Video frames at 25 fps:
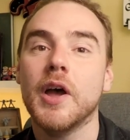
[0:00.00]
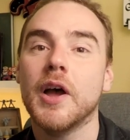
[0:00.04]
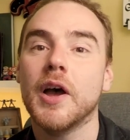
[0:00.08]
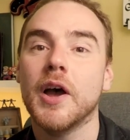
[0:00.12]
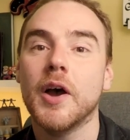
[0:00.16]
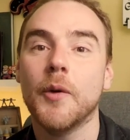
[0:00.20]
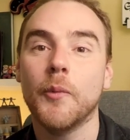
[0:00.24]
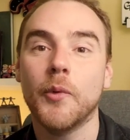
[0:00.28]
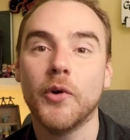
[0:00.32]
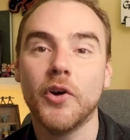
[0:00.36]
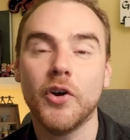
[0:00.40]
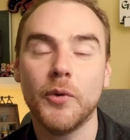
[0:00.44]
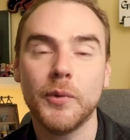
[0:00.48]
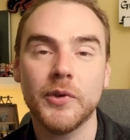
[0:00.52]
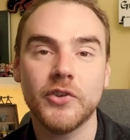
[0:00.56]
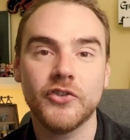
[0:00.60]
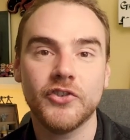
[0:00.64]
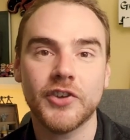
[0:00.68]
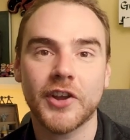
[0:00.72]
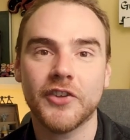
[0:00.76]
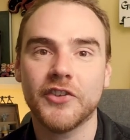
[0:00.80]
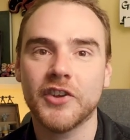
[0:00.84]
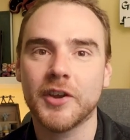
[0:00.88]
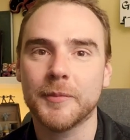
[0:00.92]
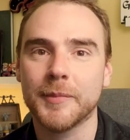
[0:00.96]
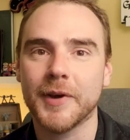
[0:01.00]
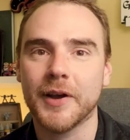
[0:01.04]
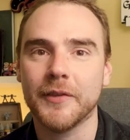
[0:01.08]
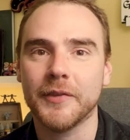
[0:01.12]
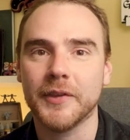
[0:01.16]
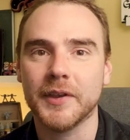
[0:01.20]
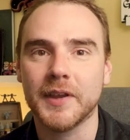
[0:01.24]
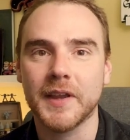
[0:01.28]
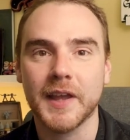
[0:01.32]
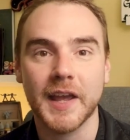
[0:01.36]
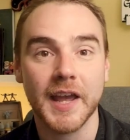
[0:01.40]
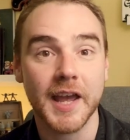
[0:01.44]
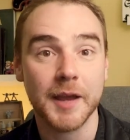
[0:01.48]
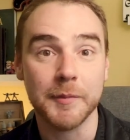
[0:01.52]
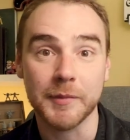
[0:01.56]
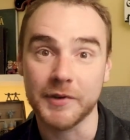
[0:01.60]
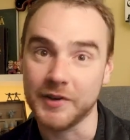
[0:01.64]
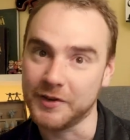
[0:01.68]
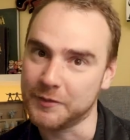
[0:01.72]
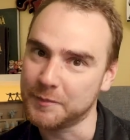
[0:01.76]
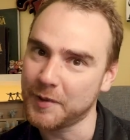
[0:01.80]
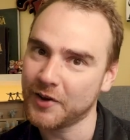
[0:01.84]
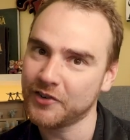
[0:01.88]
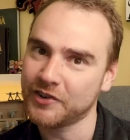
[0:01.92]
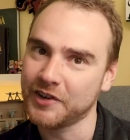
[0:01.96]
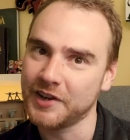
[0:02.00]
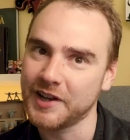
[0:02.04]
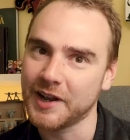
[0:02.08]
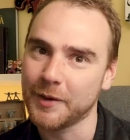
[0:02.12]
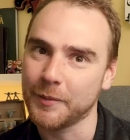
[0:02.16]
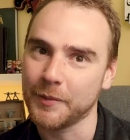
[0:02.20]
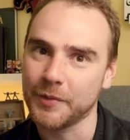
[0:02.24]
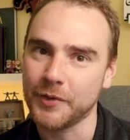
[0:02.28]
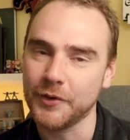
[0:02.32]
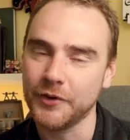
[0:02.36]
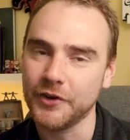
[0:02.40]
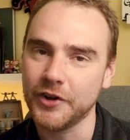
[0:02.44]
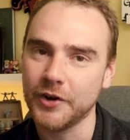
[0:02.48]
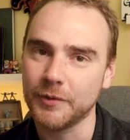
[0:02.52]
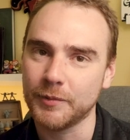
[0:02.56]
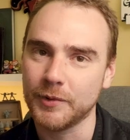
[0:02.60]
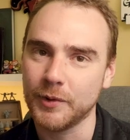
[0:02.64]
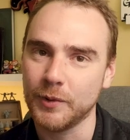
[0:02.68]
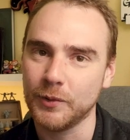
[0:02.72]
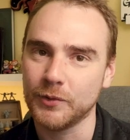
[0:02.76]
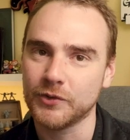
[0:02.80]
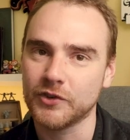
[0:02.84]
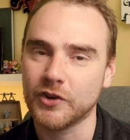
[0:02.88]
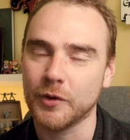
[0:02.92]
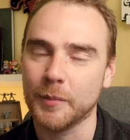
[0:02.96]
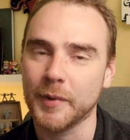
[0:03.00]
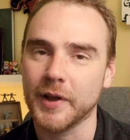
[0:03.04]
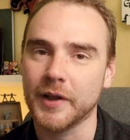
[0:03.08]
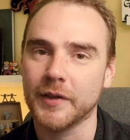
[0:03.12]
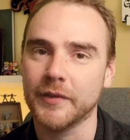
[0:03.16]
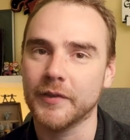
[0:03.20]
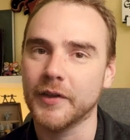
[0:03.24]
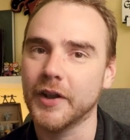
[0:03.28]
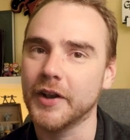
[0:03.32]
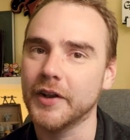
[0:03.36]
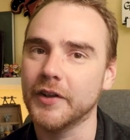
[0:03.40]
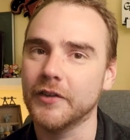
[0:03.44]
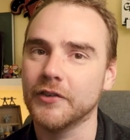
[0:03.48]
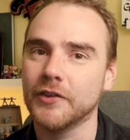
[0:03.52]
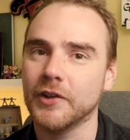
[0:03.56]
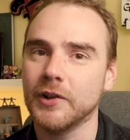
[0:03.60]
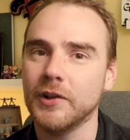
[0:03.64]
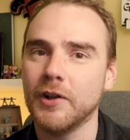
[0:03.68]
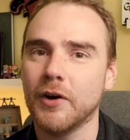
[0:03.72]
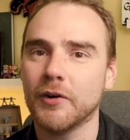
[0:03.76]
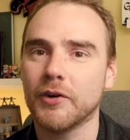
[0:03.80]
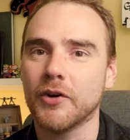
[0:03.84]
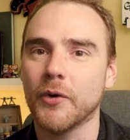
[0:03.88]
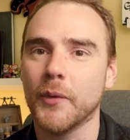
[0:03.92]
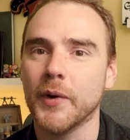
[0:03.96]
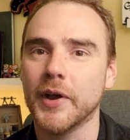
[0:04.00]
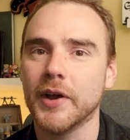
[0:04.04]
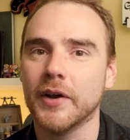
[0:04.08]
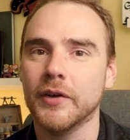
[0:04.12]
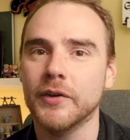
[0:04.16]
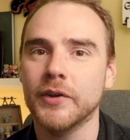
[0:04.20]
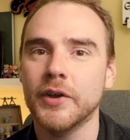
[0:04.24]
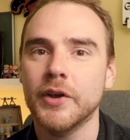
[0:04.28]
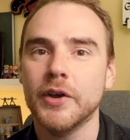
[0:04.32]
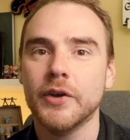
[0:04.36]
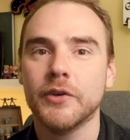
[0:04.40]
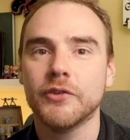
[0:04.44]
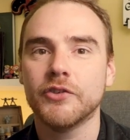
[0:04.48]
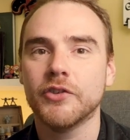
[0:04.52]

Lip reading: We're always chatting about the game, and especially now with the new rules coming, then there's a lot going on,